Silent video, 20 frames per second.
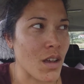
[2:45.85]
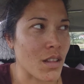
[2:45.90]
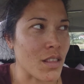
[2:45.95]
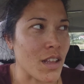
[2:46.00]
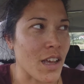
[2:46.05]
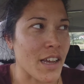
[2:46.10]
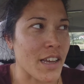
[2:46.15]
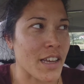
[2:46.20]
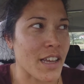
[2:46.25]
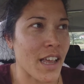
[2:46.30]

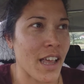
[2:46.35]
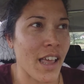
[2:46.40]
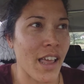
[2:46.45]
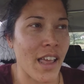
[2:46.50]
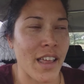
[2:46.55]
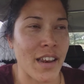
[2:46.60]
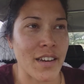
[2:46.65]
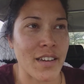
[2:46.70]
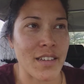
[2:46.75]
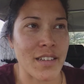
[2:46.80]
Like
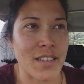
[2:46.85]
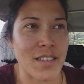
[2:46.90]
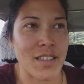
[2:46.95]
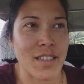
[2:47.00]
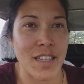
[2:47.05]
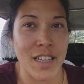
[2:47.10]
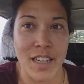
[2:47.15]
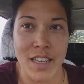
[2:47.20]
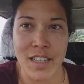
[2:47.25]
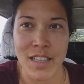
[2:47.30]
ant
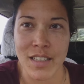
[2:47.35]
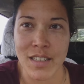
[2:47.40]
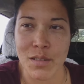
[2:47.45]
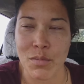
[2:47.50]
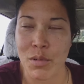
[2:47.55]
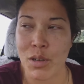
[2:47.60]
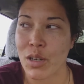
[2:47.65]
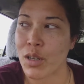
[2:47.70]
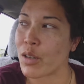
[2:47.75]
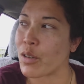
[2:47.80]

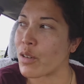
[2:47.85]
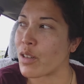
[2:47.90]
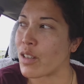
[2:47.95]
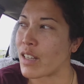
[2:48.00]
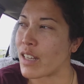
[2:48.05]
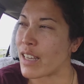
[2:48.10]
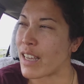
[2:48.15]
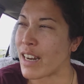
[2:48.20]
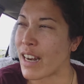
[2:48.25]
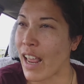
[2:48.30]
cities, when you go to
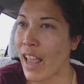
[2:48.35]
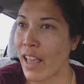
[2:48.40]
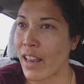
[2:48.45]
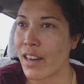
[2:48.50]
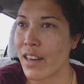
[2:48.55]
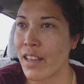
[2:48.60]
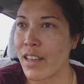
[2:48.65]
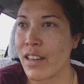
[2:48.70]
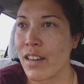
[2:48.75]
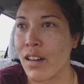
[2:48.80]
like an
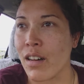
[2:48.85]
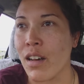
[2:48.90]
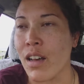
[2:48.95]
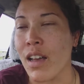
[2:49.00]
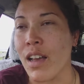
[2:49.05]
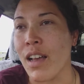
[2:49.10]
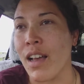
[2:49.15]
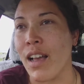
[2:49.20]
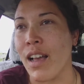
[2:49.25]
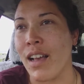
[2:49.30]
ant hill,
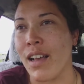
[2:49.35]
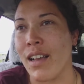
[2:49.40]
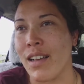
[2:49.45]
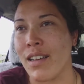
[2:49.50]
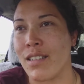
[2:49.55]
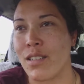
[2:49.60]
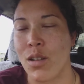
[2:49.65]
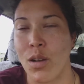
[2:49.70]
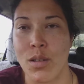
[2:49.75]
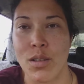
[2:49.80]

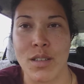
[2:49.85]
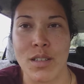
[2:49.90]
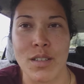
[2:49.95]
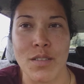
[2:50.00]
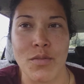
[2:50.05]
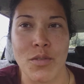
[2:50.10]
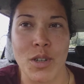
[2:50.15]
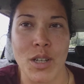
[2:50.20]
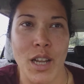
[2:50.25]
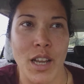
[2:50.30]
there's all these
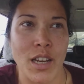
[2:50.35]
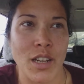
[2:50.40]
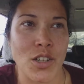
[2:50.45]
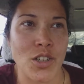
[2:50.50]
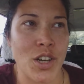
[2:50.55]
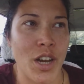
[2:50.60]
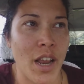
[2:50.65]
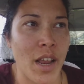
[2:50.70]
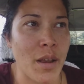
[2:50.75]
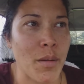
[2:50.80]
different like
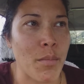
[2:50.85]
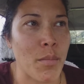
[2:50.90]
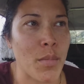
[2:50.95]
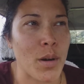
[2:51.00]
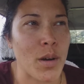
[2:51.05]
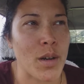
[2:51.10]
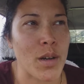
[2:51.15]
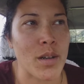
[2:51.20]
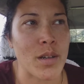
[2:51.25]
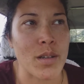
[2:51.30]

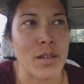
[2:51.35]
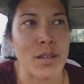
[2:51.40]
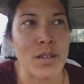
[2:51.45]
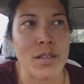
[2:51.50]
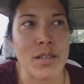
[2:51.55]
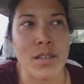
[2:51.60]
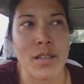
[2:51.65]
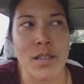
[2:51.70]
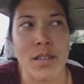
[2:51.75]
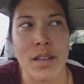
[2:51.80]

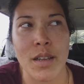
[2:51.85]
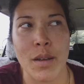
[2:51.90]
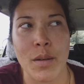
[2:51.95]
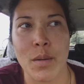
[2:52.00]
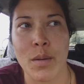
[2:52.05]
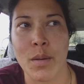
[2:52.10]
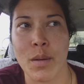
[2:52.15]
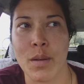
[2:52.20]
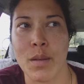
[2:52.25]
chambers and like